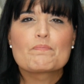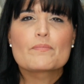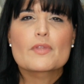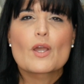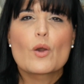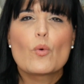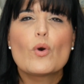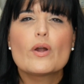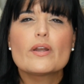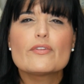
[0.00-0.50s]

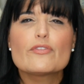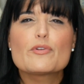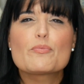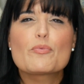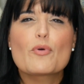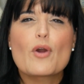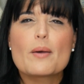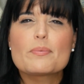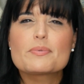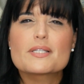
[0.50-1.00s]
one of the
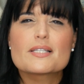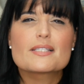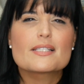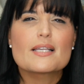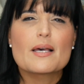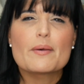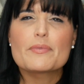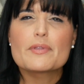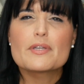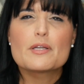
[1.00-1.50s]
prompts is
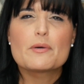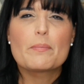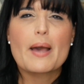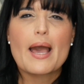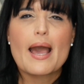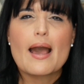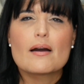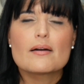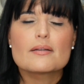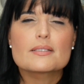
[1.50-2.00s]
something
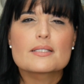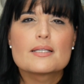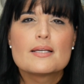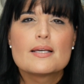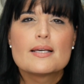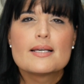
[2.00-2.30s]
about,